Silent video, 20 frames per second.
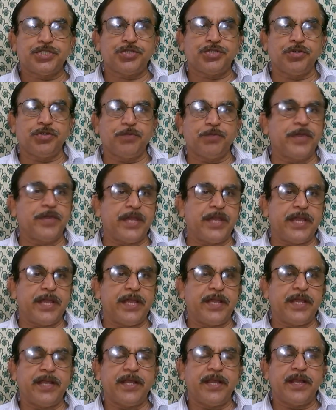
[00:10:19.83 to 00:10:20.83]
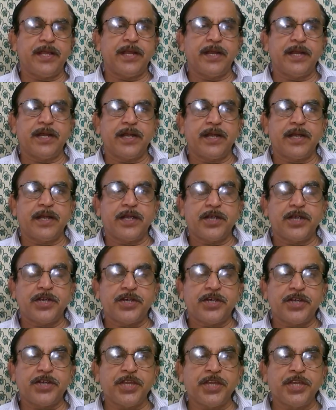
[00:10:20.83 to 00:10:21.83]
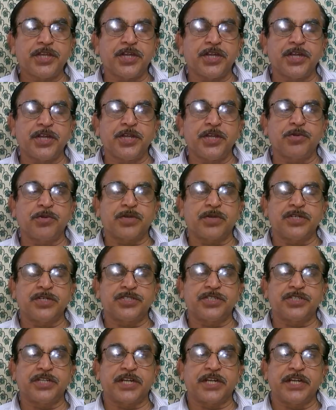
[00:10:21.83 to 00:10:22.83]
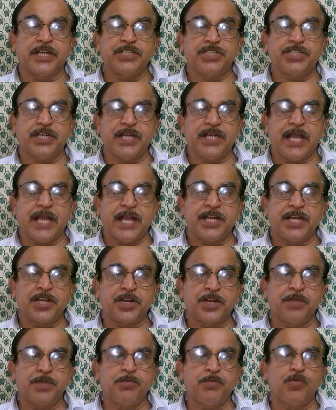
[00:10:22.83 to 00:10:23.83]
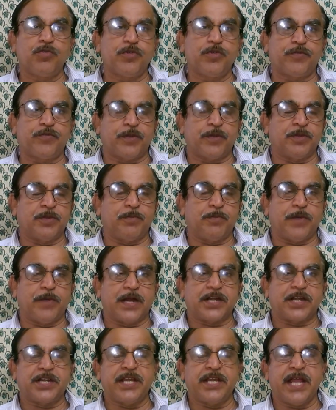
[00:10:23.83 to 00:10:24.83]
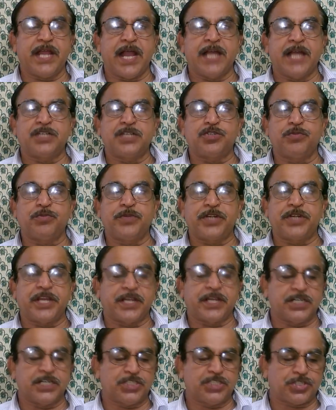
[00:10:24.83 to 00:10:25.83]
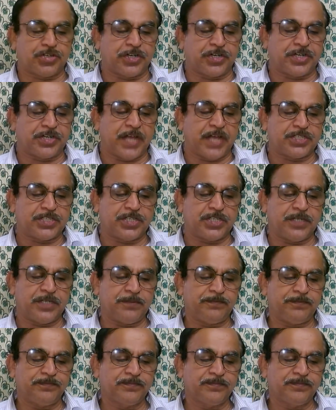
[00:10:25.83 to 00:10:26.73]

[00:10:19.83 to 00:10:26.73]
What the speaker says: should be taken into consideration and removed from the party and should be taken strict action.